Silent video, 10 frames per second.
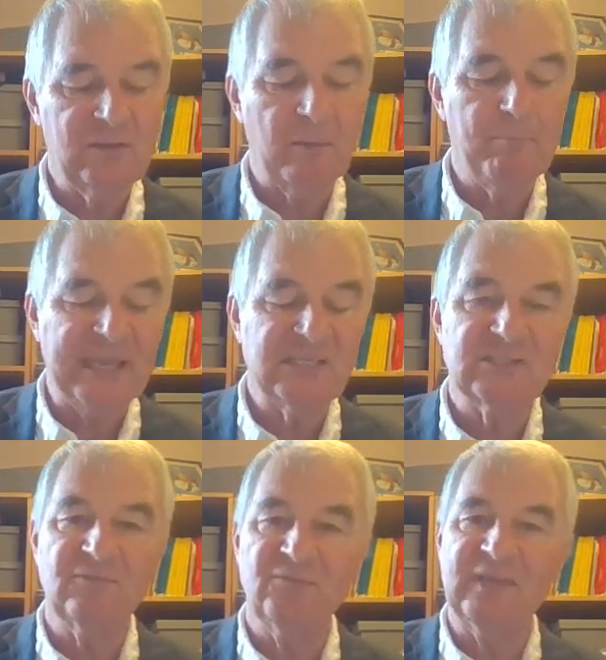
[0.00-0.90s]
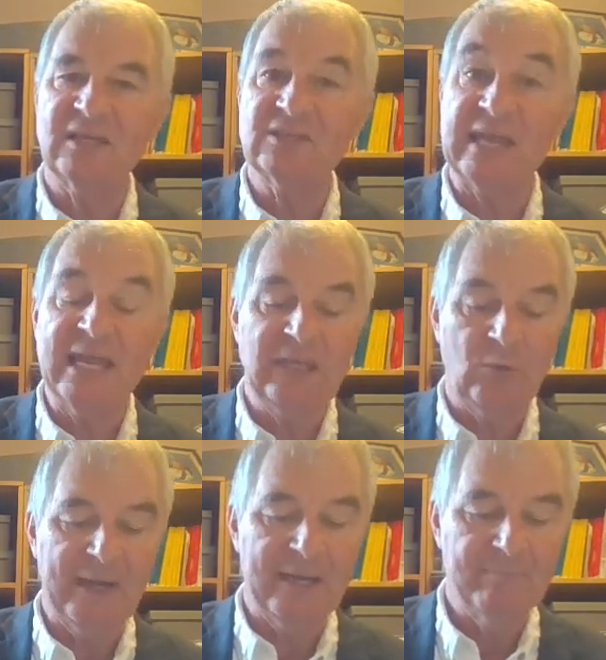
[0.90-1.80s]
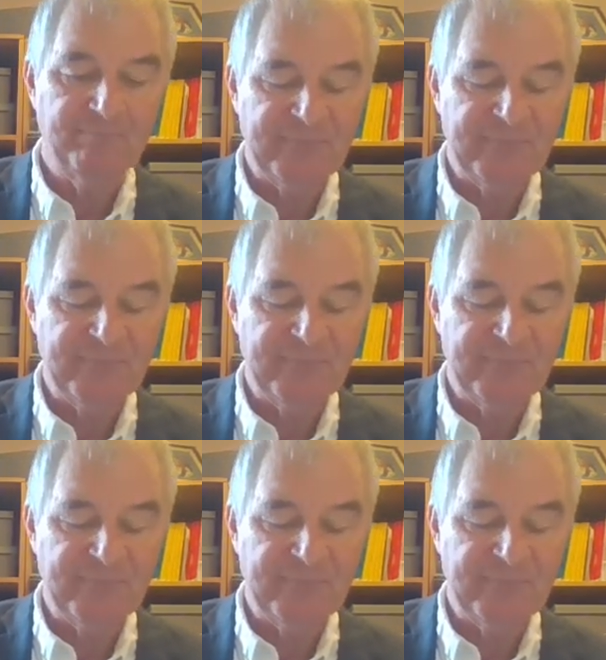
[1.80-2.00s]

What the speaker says: the best of things anywhere.